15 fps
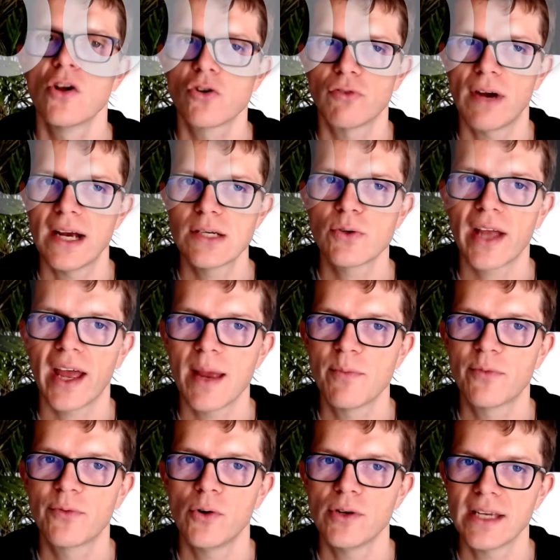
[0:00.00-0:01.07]
Gradle came
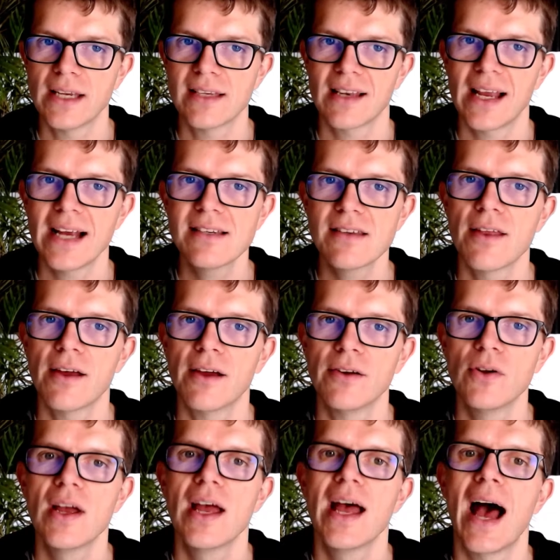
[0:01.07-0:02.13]
4 years later
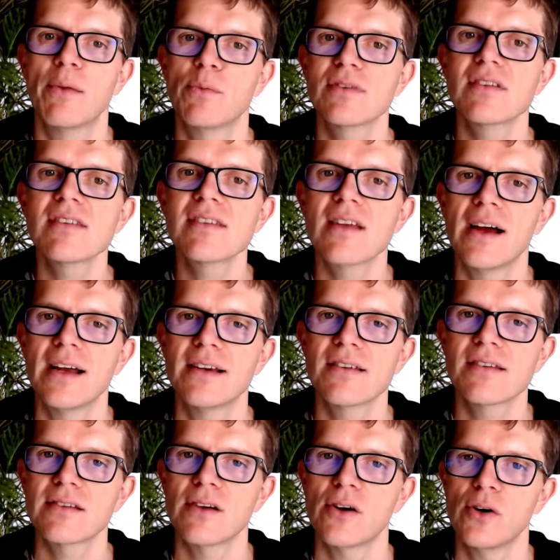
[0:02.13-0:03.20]
though, and was designed to
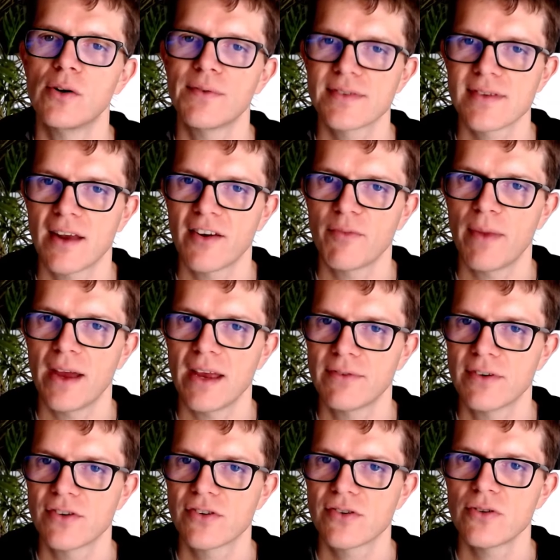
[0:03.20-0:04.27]
solve some of
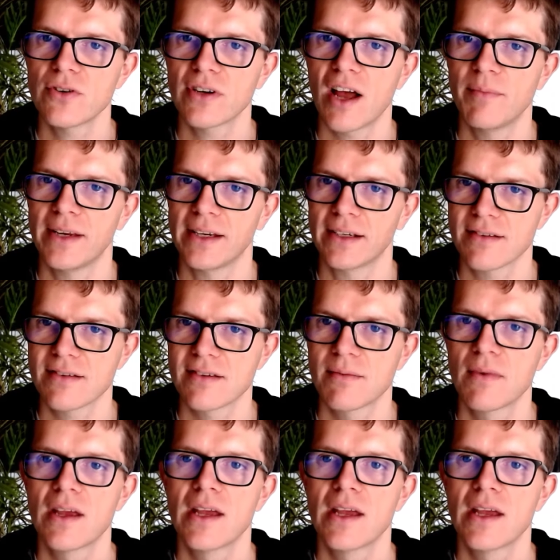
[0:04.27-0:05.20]
Maven's shortcomings.